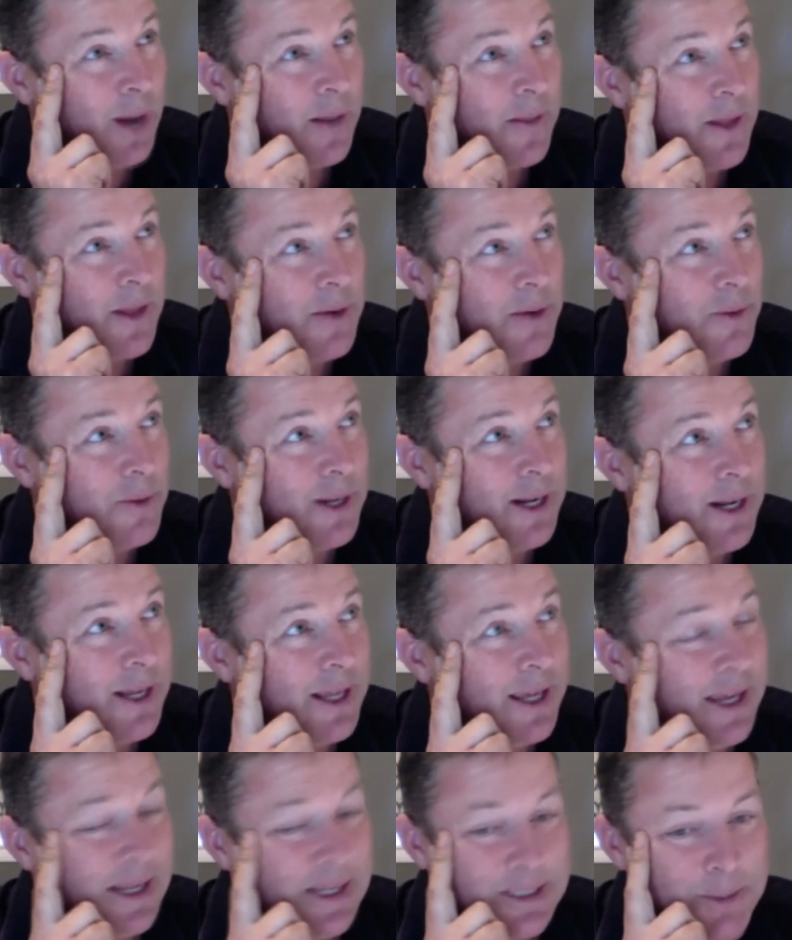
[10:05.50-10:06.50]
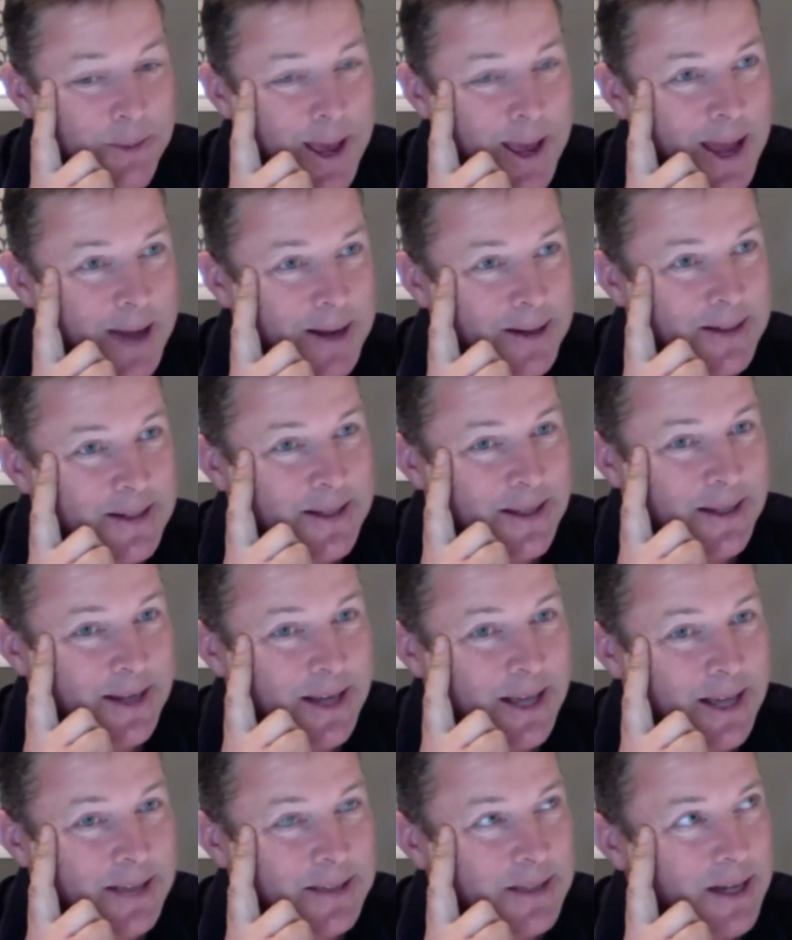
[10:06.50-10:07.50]
and then really expand to the
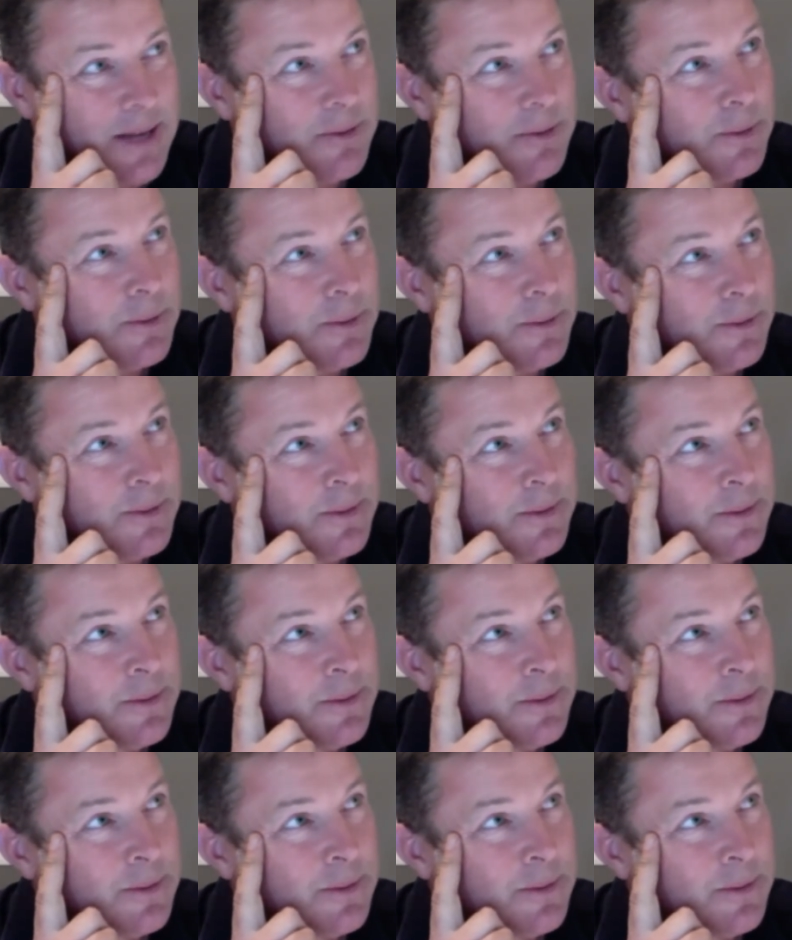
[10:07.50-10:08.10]
next level.